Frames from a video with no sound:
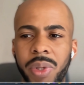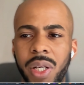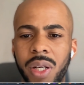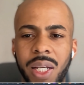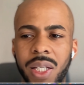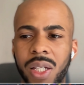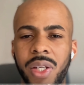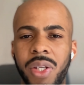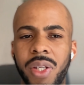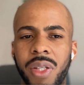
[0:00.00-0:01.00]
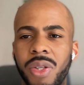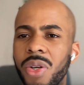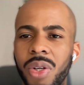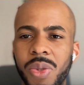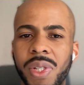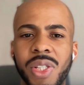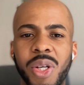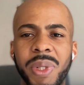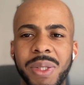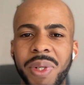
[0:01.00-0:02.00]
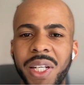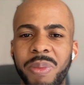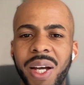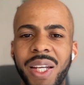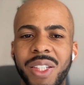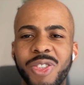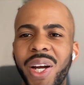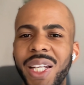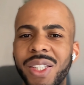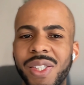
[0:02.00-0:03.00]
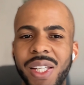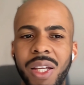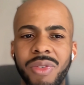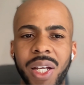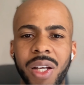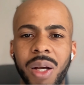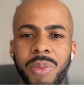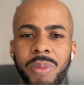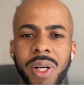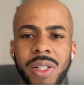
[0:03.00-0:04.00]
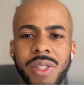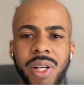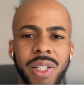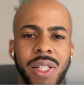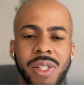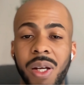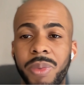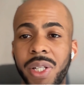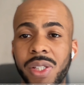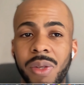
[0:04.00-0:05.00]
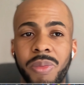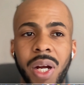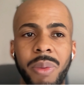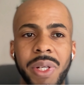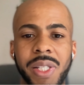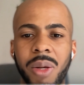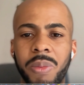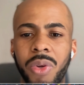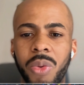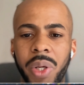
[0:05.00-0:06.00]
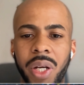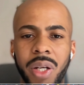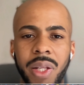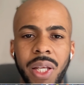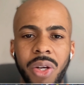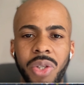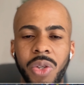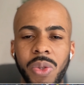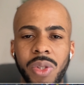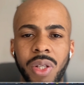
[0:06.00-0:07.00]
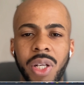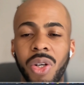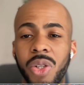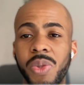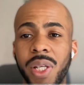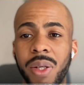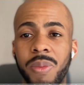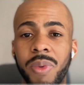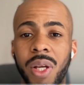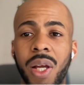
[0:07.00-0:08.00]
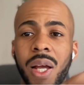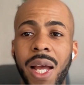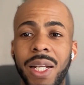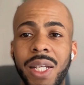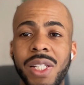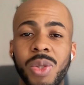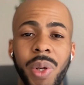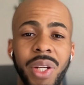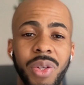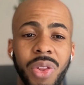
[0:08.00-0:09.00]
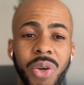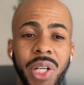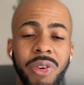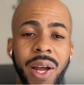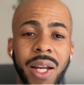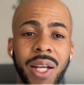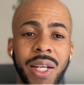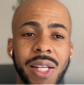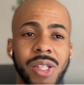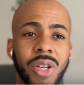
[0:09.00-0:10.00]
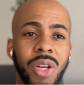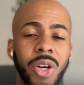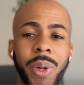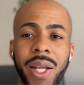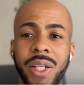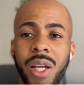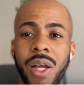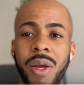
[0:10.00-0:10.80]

where like you're losing so much money by trying to save like a couple bucks, right? This company is a prime example where you're losing at least 20 to 30 grand, and that's on the low end,